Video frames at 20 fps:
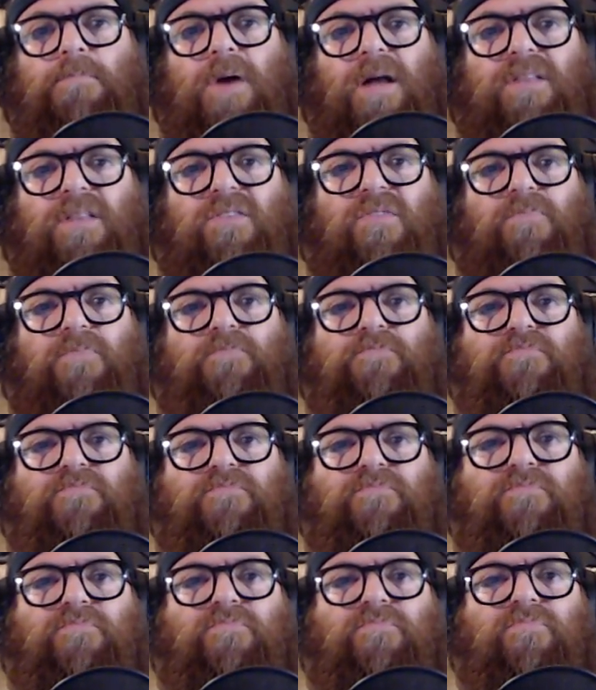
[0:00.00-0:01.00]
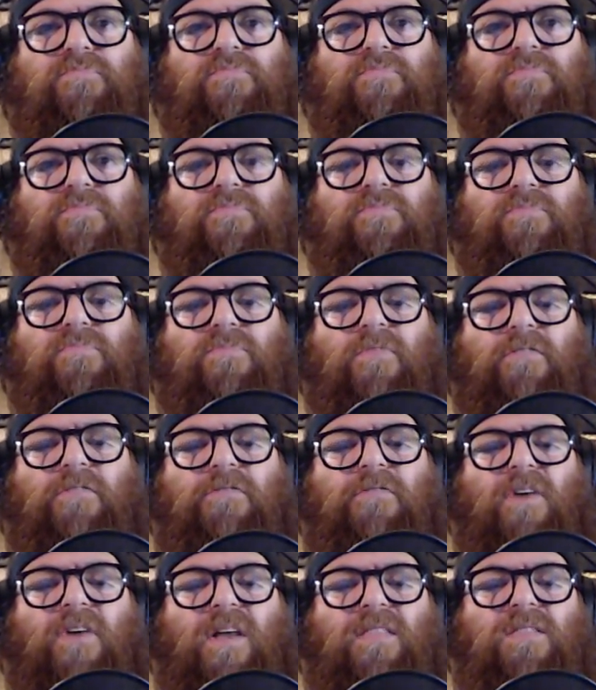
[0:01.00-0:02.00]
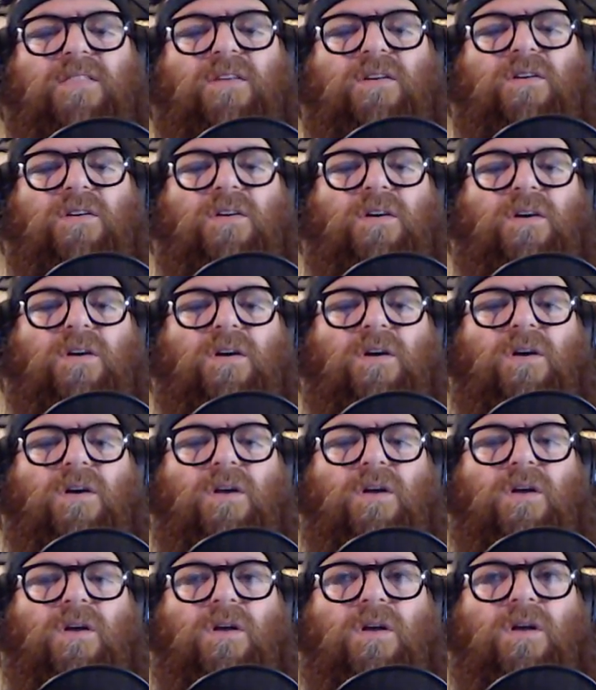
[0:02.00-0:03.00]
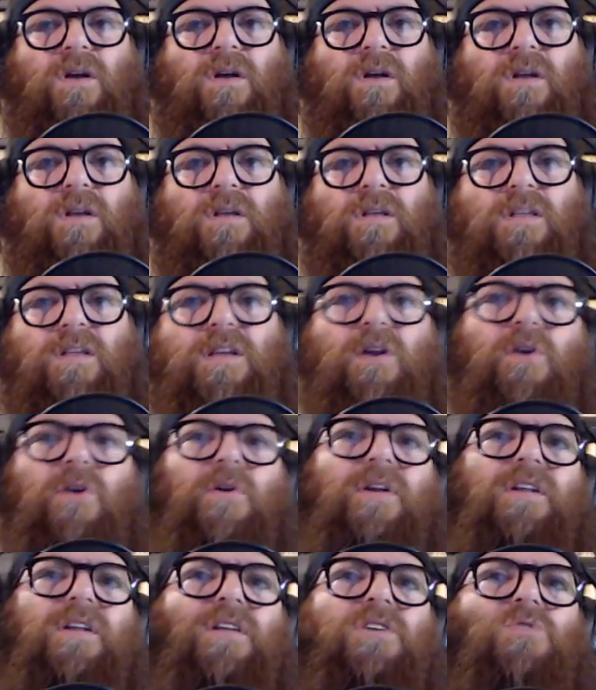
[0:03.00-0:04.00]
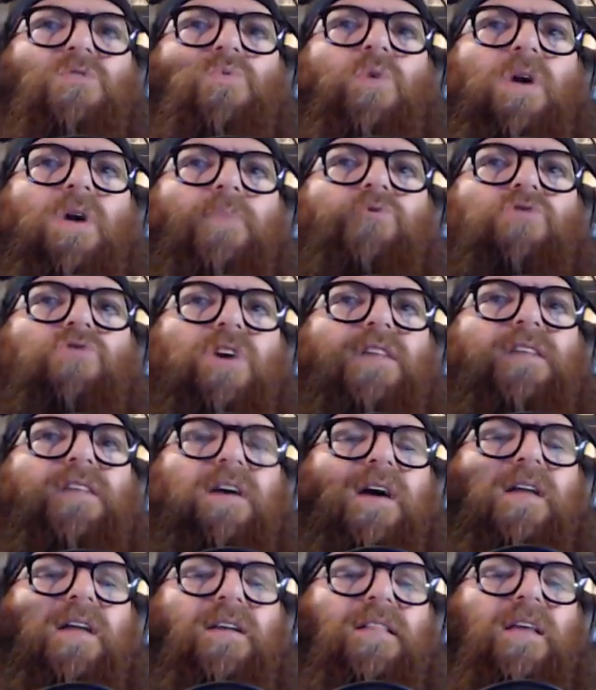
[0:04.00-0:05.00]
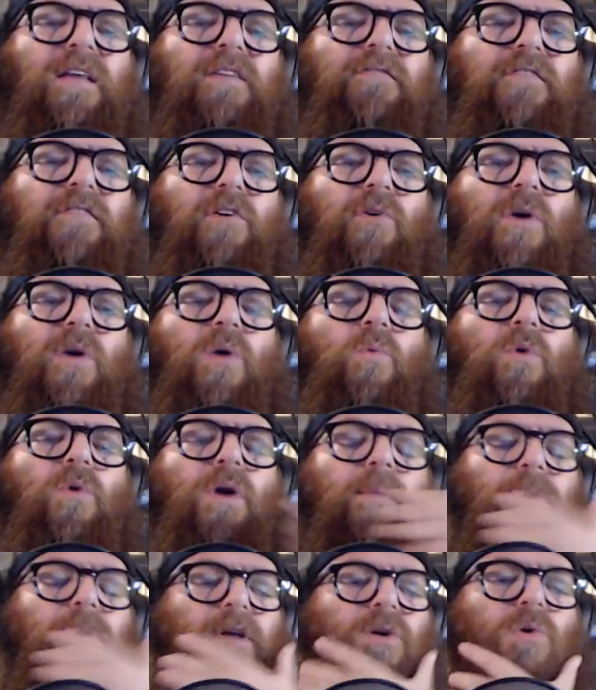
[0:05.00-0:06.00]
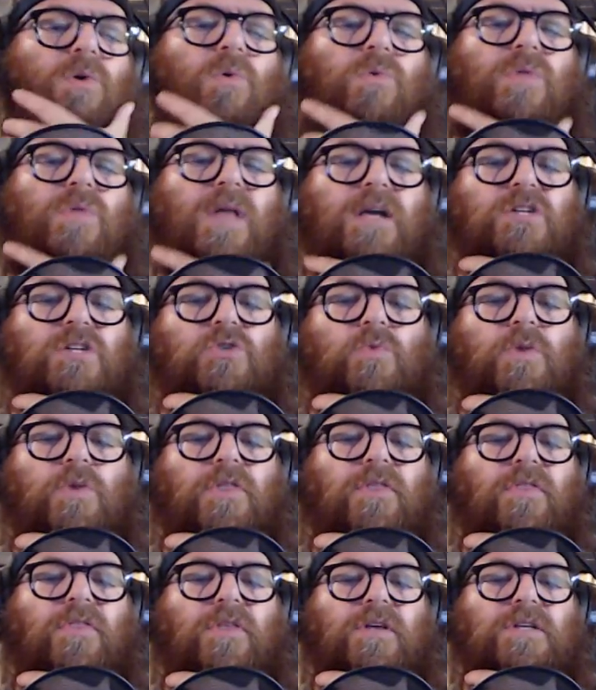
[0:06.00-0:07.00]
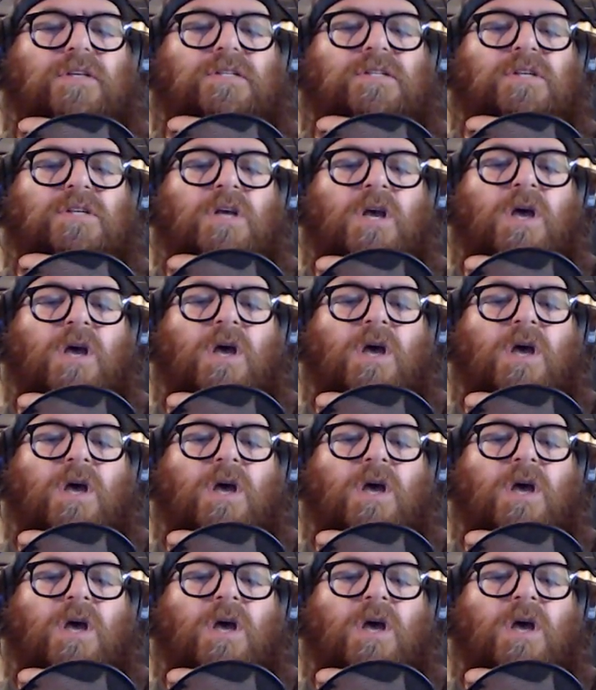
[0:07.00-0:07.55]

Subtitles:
But fun. Here it is where I'm trying to kind of like figure out where I'm going to go next with this.